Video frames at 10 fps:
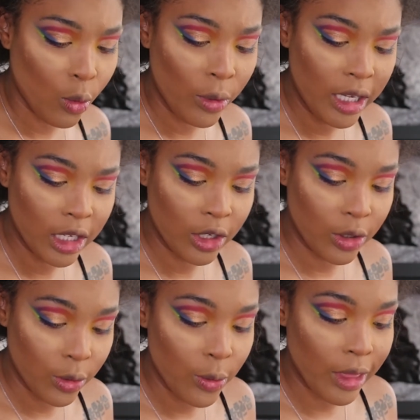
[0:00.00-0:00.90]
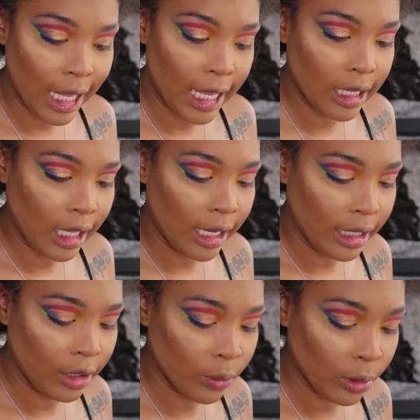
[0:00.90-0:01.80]
we can do that,
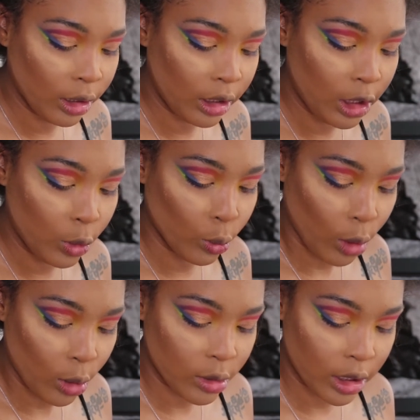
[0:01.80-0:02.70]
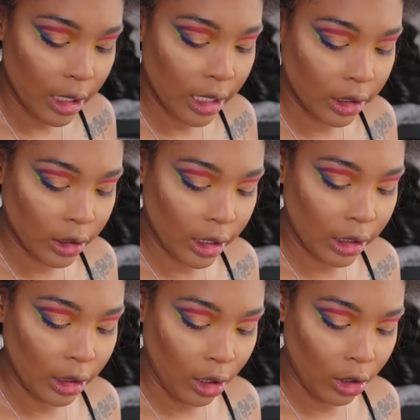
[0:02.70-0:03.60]
like really grow together and
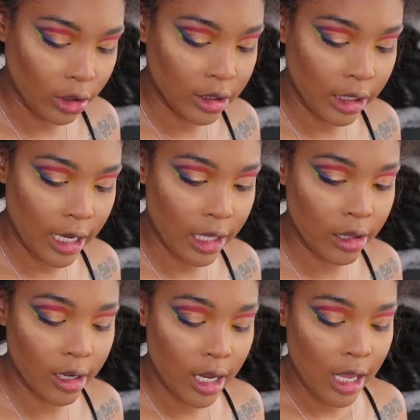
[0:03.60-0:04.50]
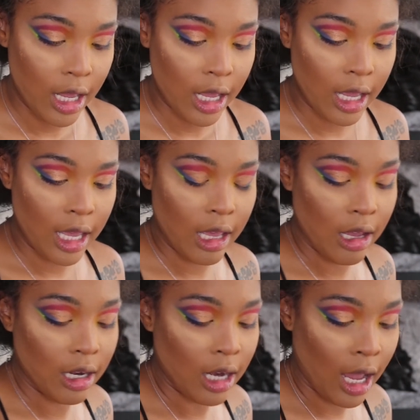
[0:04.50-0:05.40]
learn together,
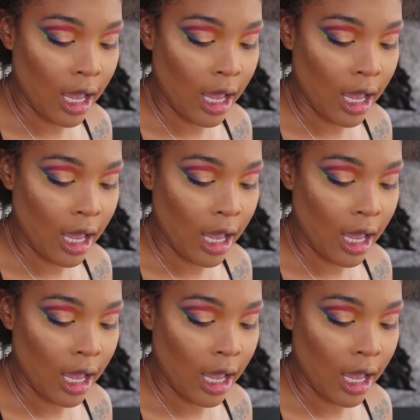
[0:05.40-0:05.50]
and